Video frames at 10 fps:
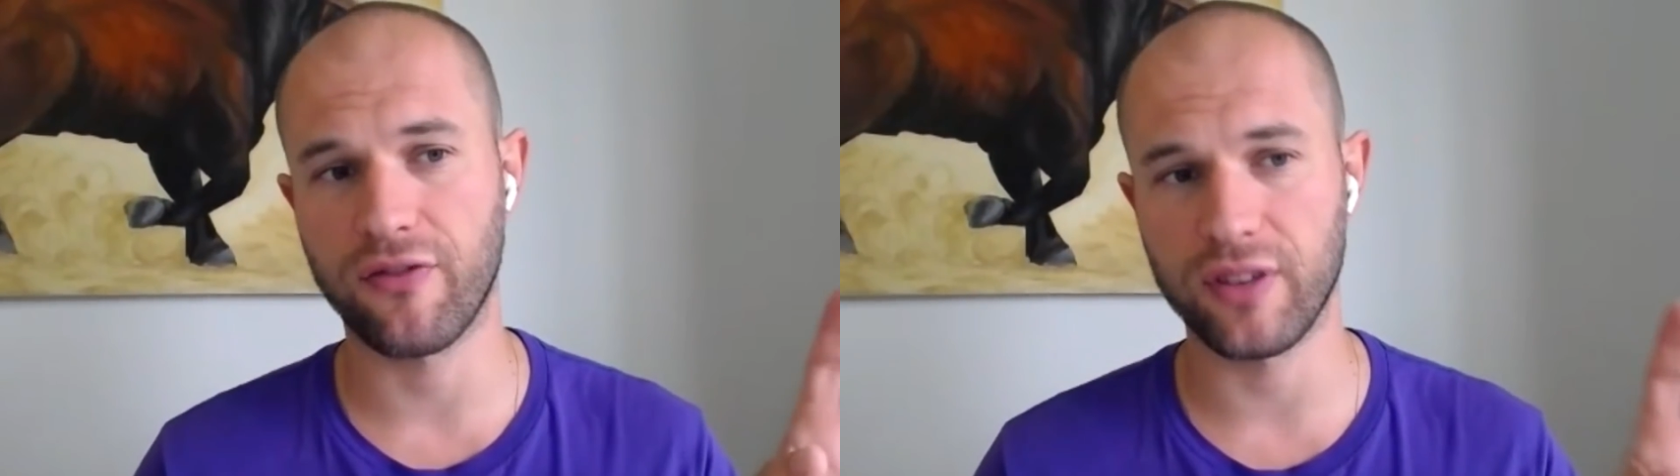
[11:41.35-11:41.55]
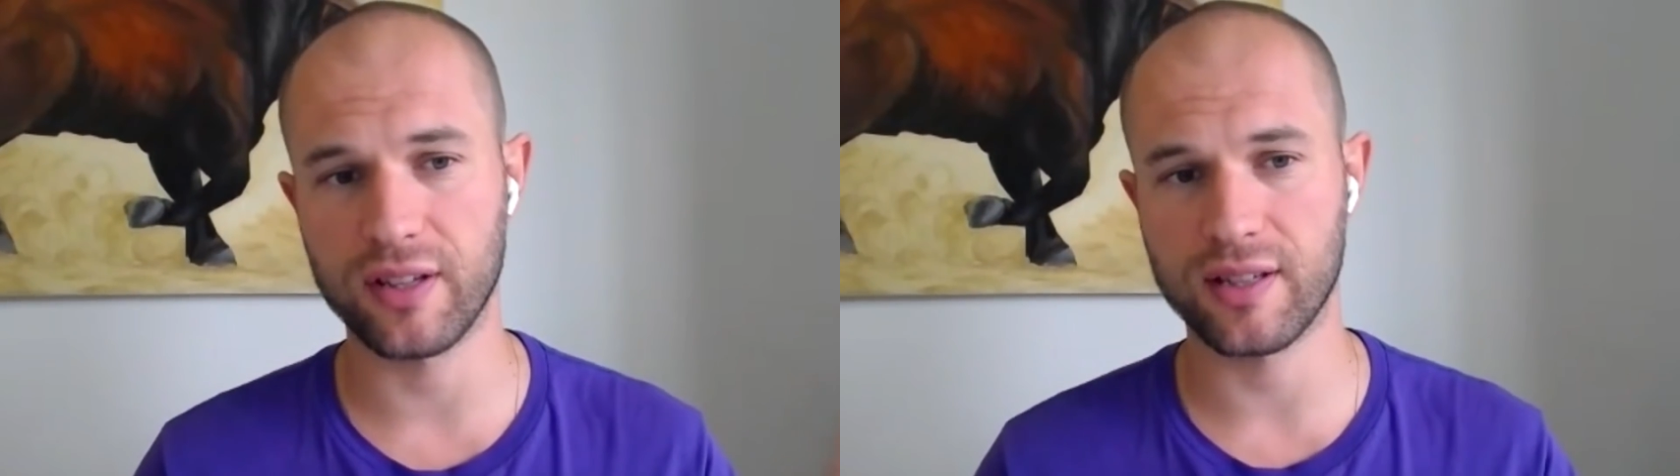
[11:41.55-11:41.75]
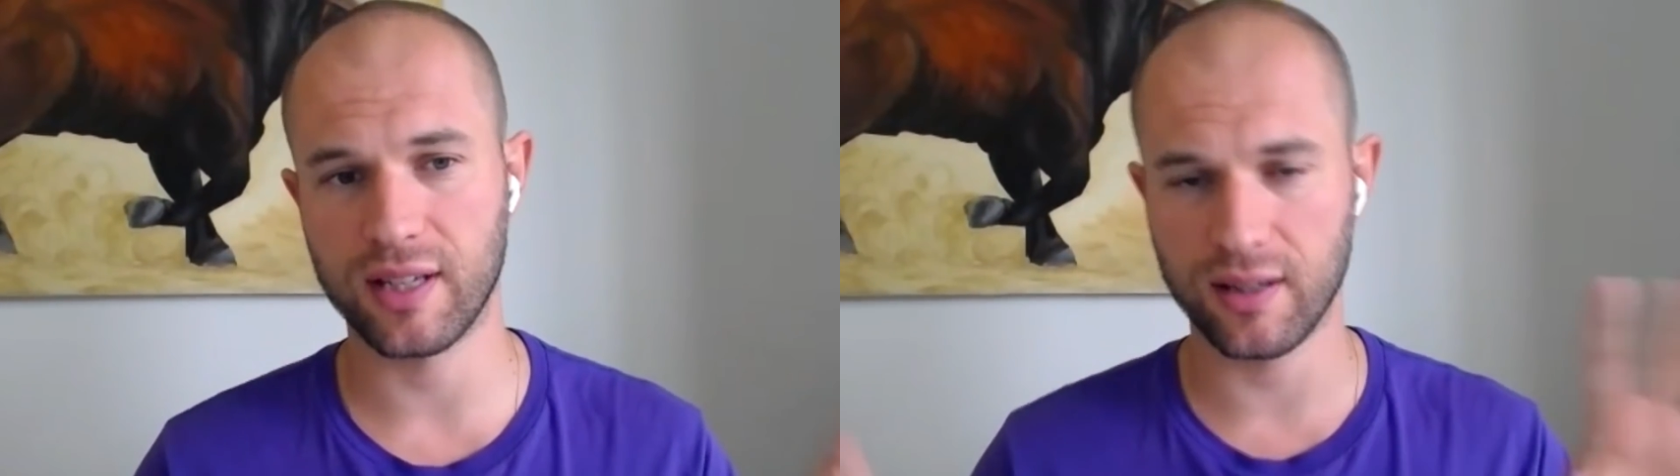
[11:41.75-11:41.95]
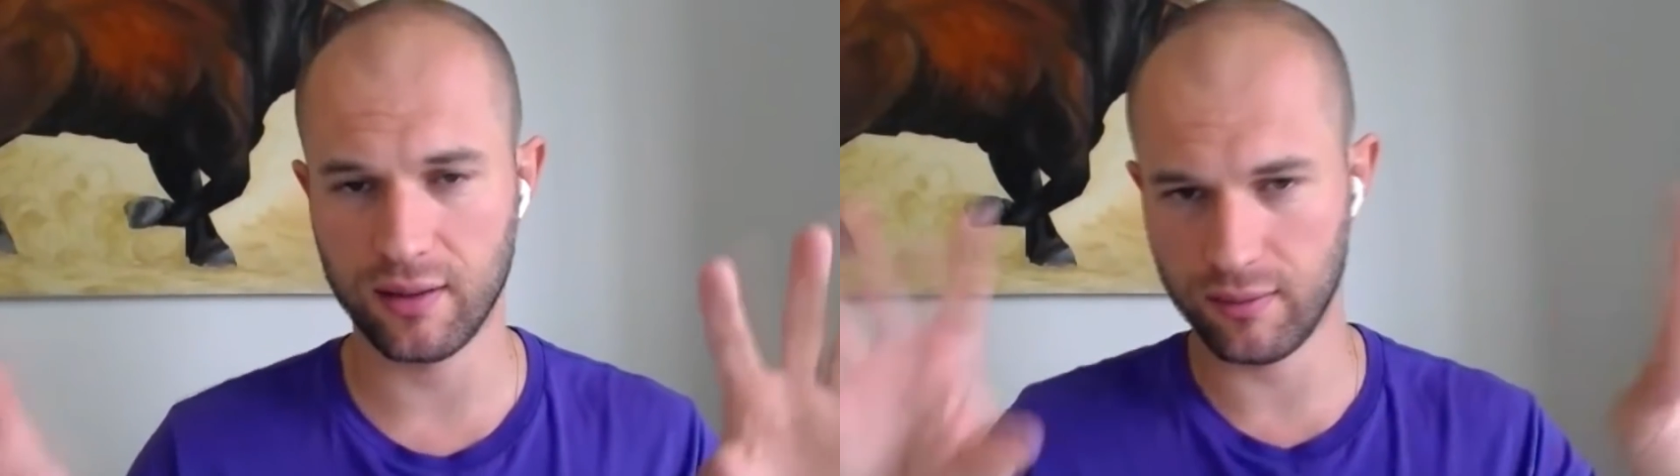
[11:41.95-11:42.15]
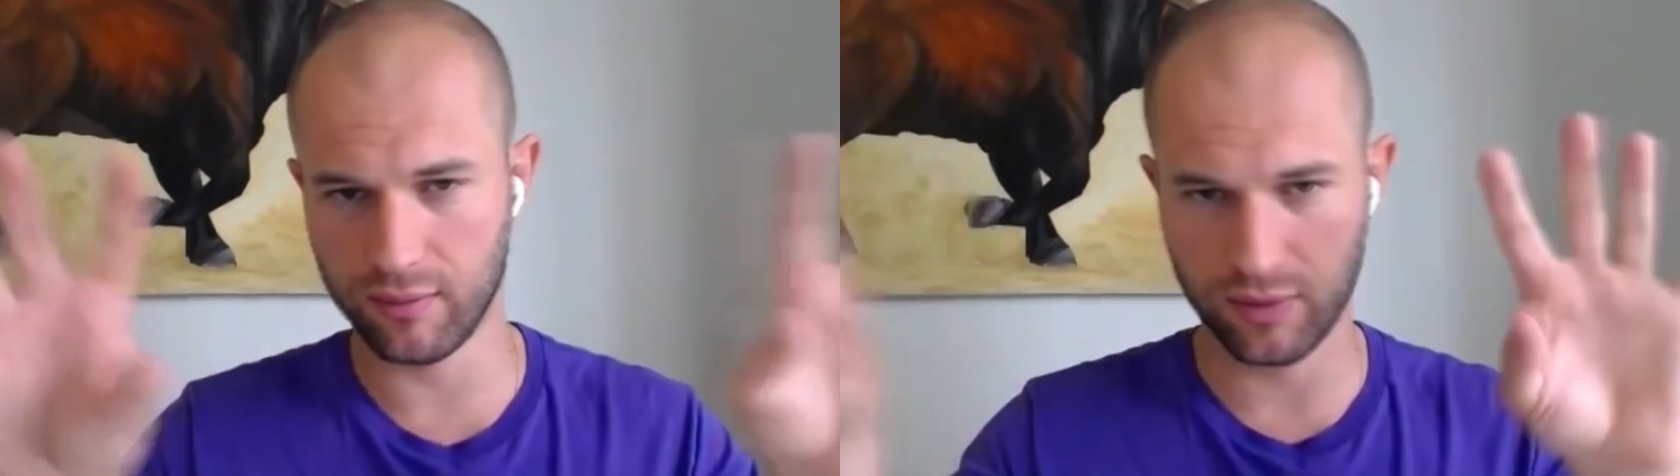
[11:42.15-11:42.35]

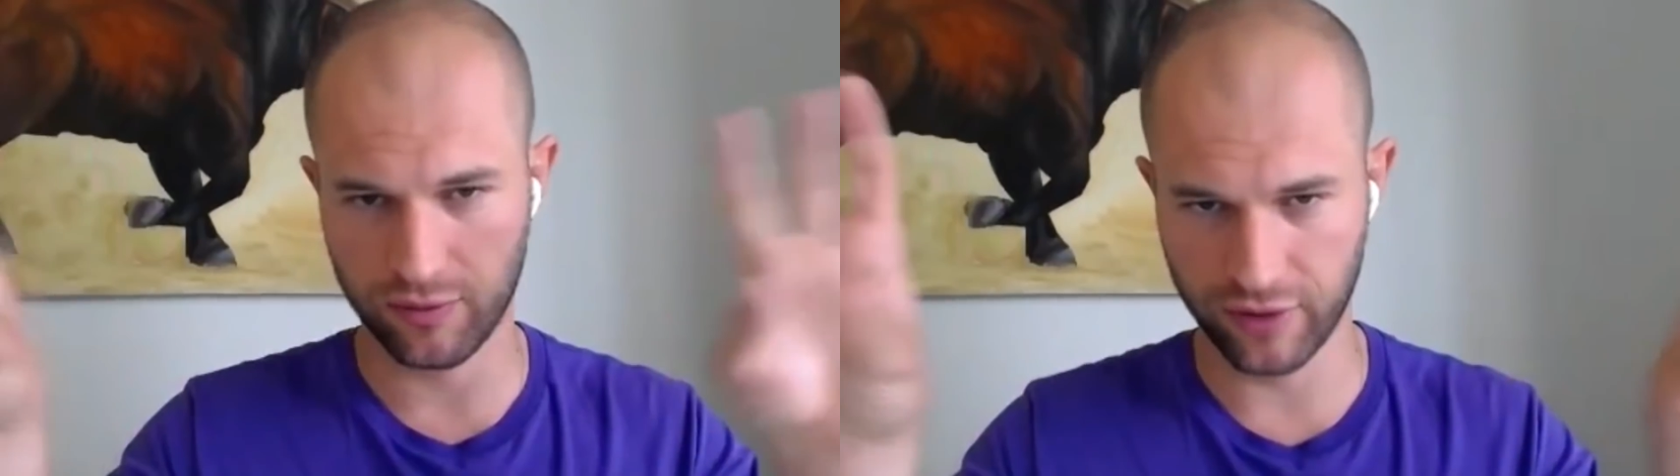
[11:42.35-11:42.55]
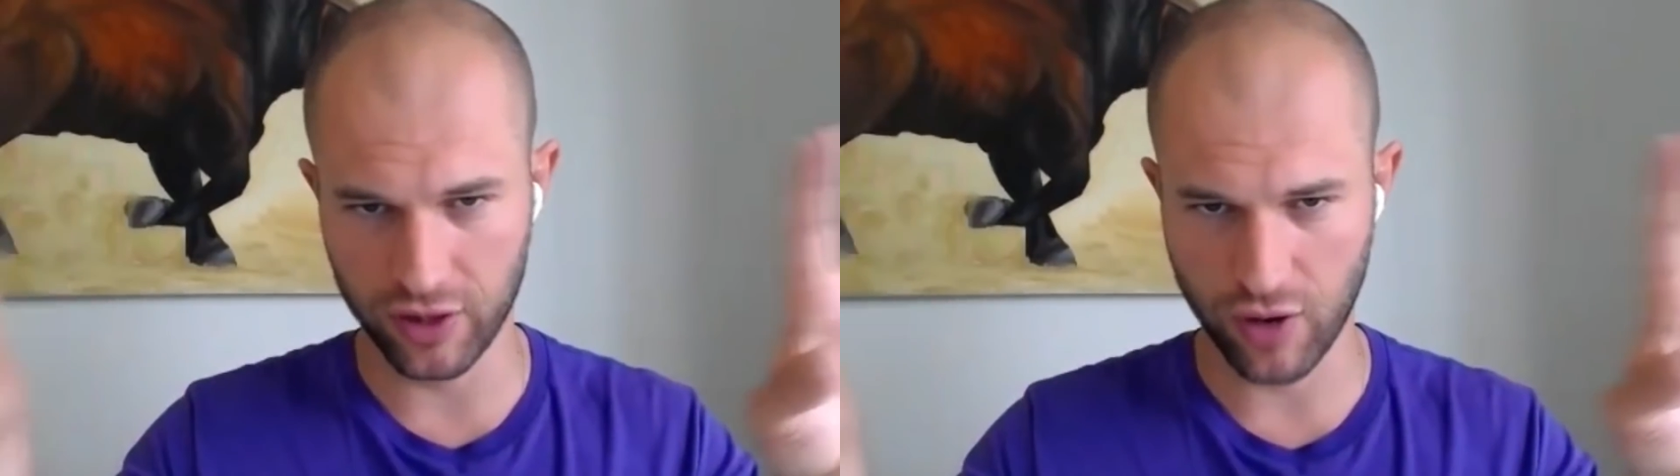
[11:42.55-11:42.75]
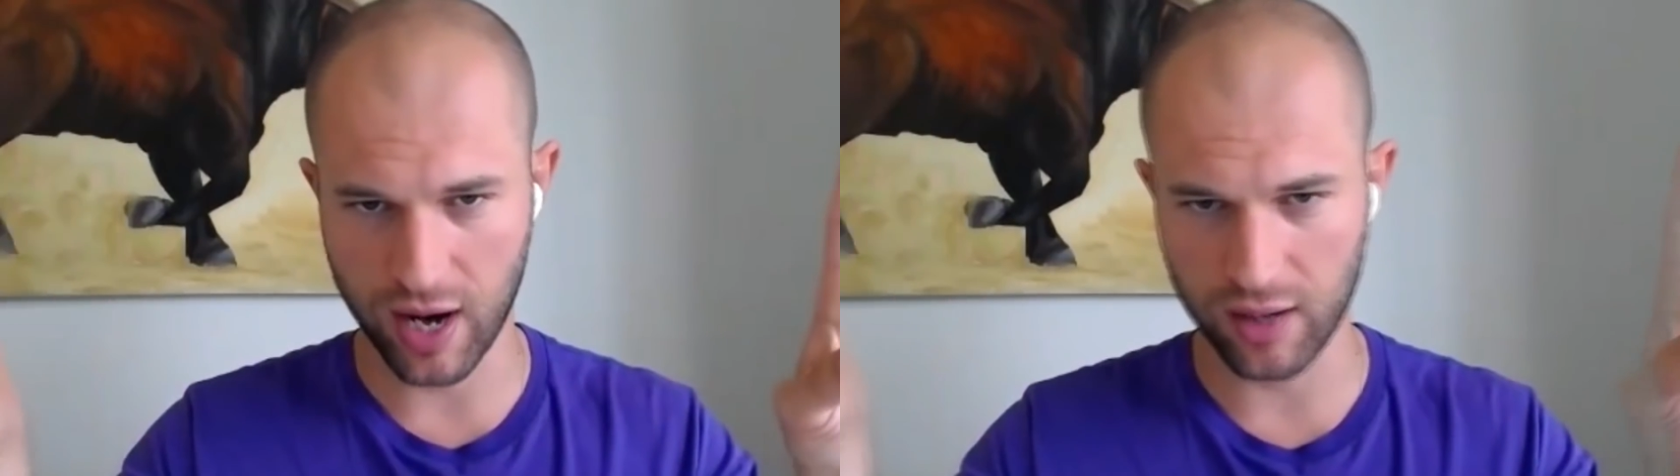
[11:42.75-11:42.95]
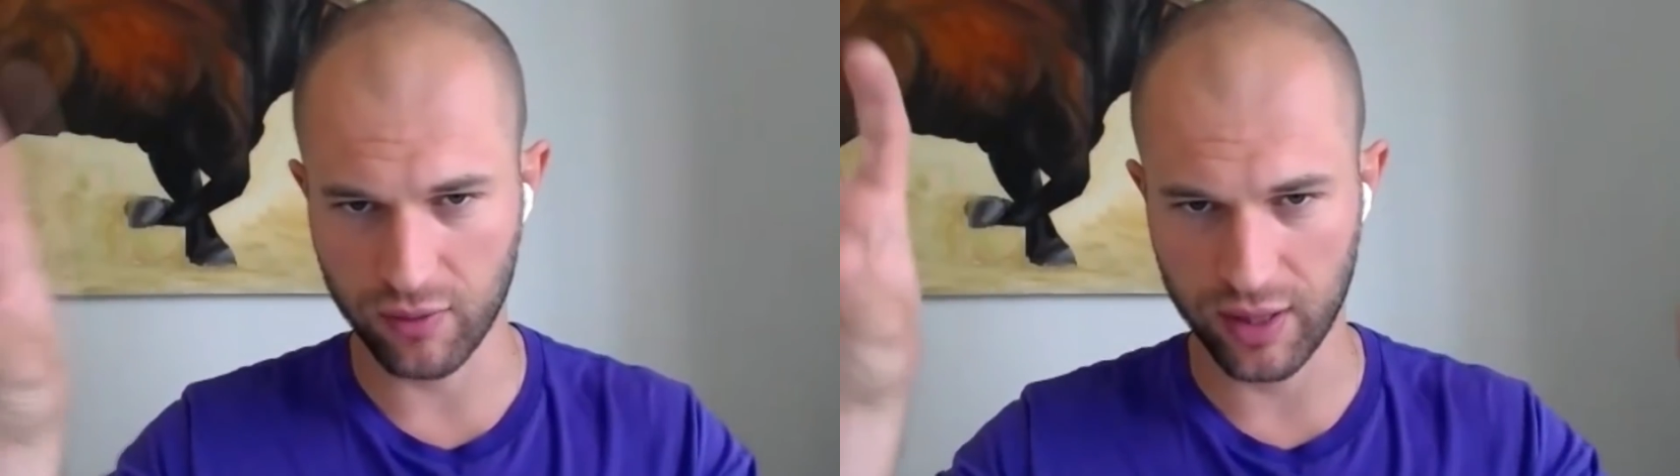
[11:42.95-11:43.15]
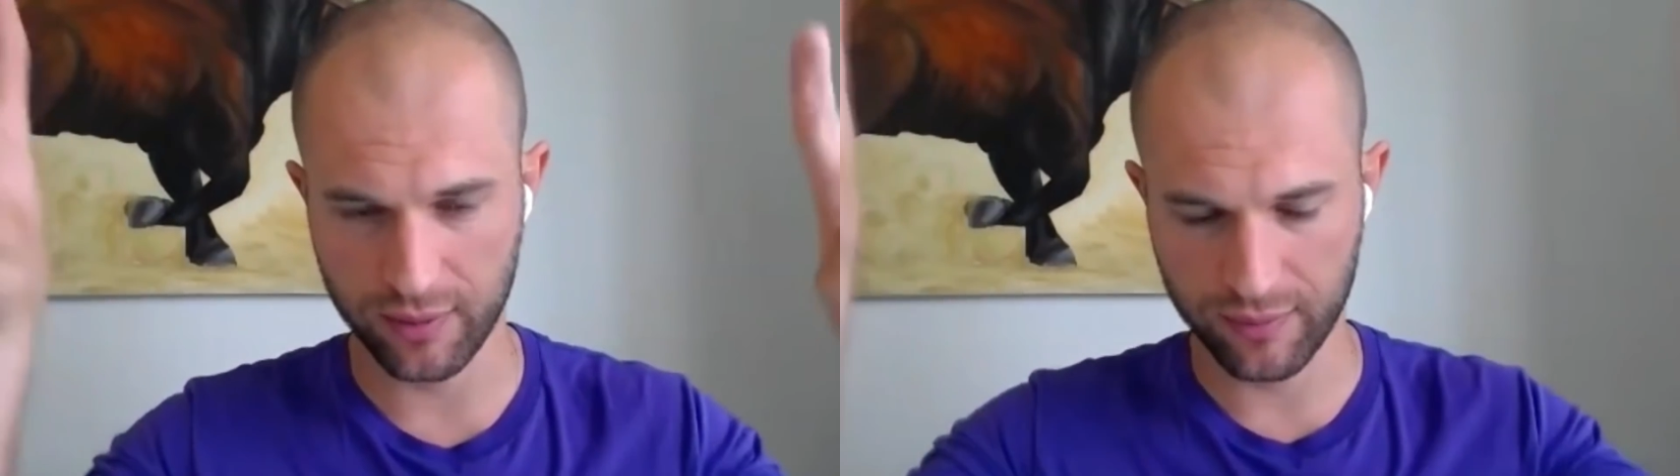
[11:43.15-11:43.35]
FinCEN,
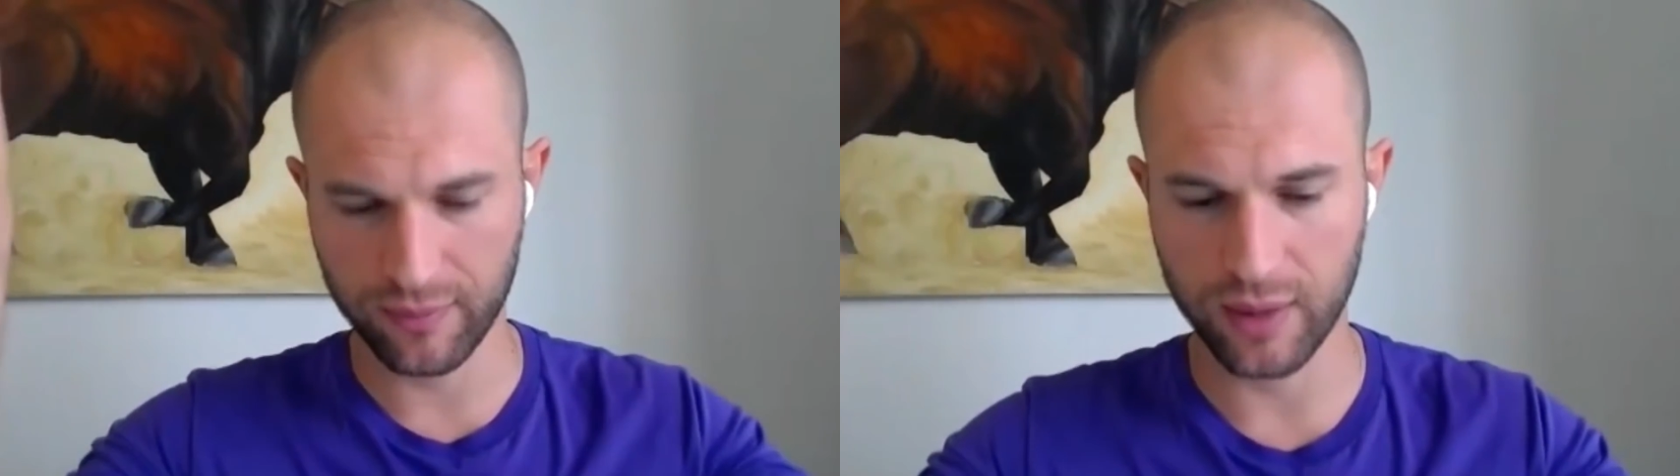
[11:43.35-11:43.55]
FinTrack, right,